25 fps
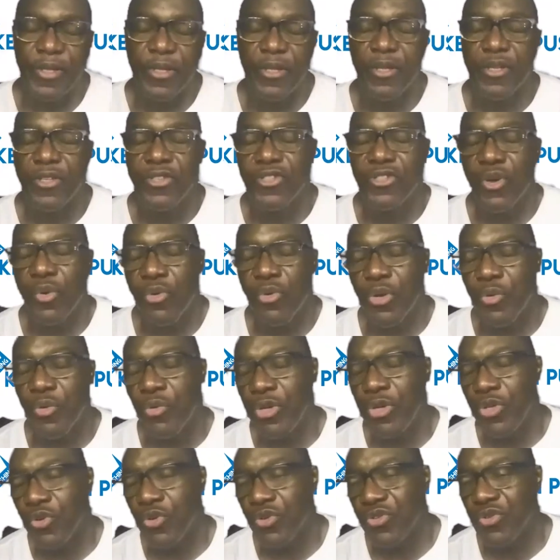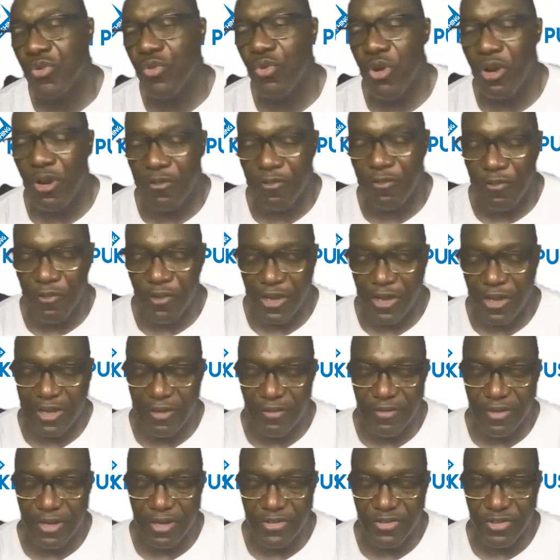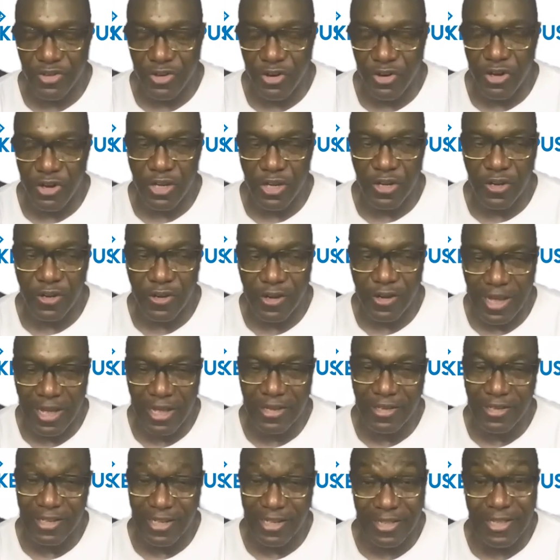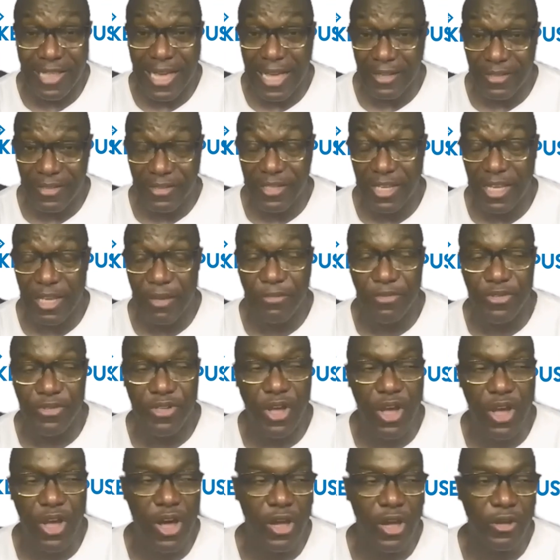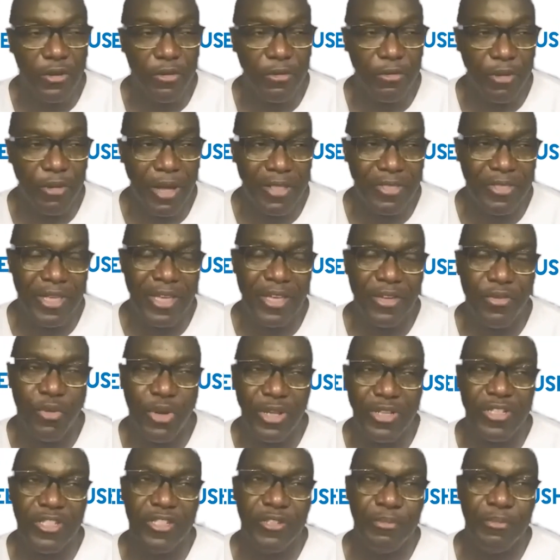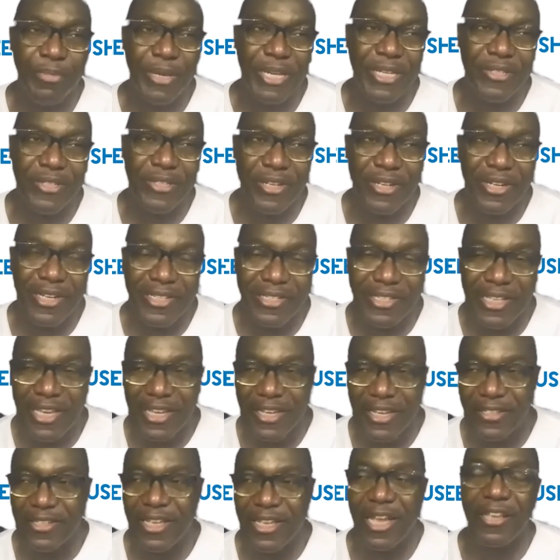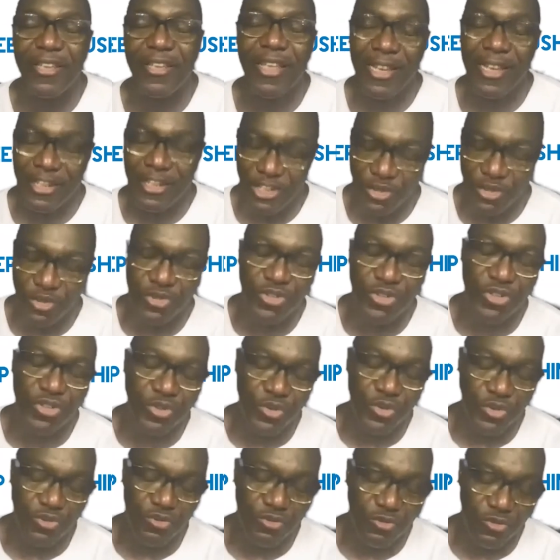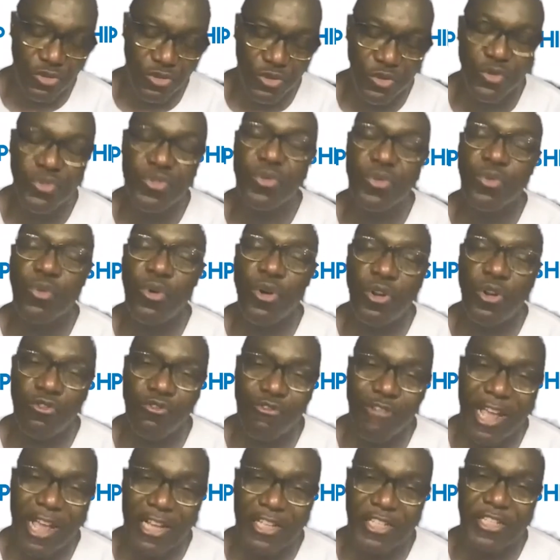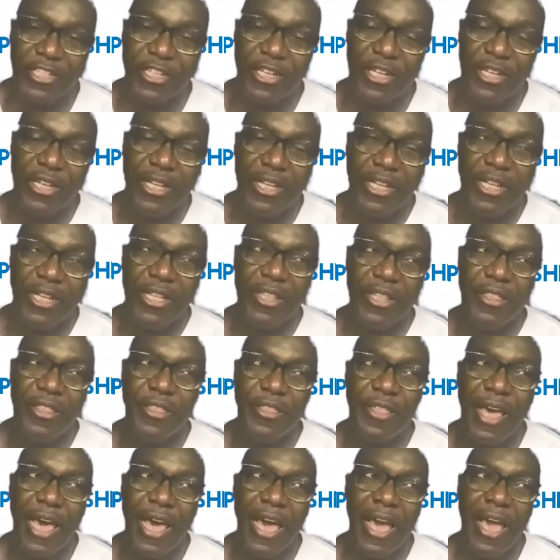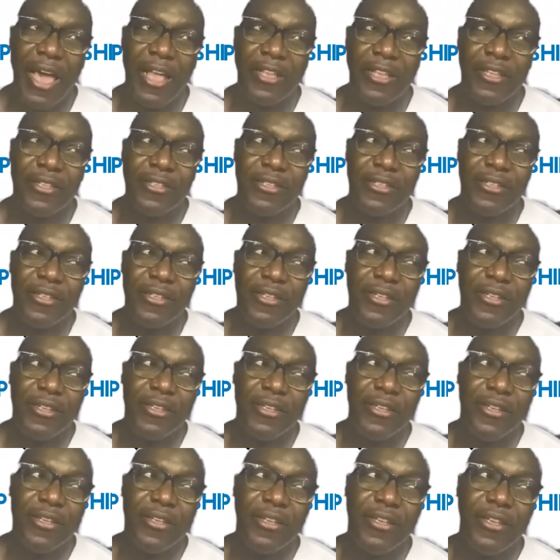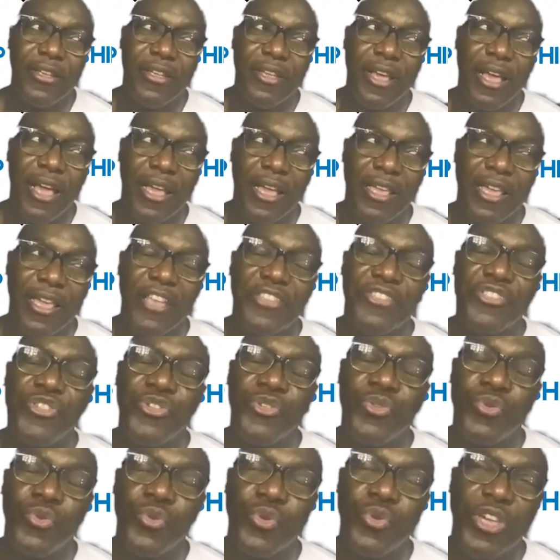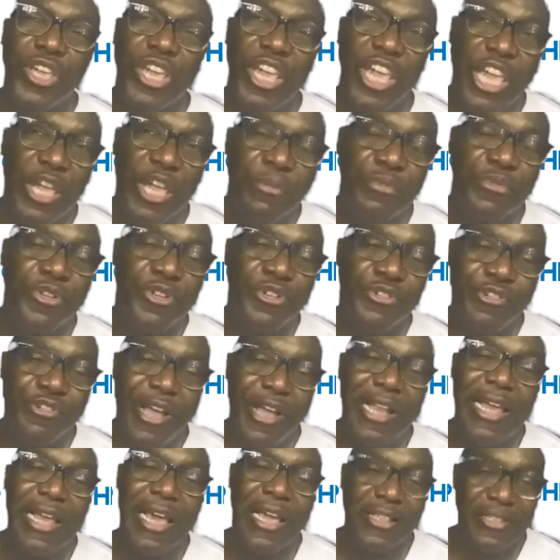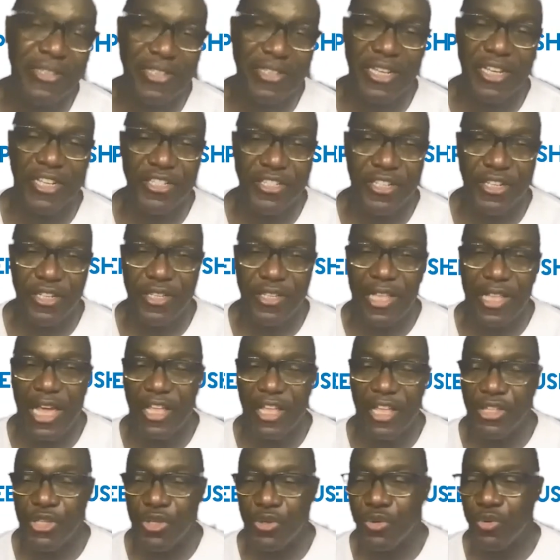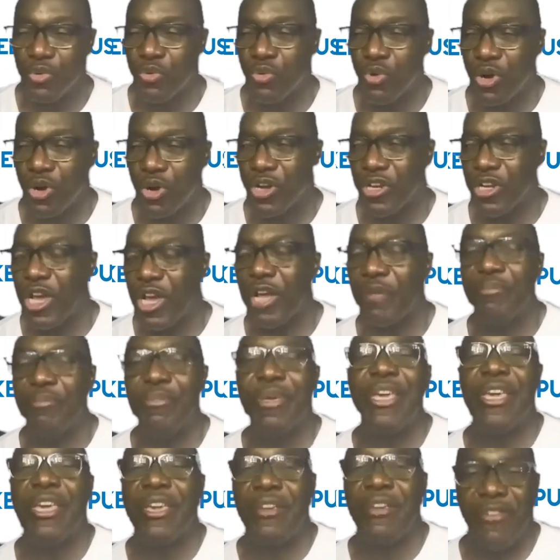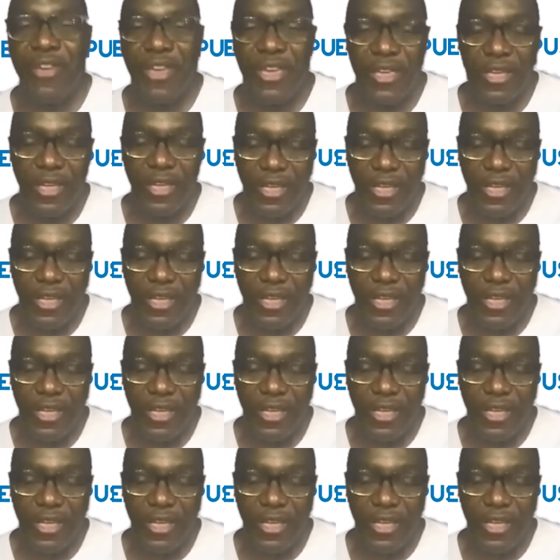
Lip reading: So we used the word forgiveness earlier, and in that same song, I think what it's basically saying is that, and I use the word wretch, that I guess you came to the realization that you were not behaving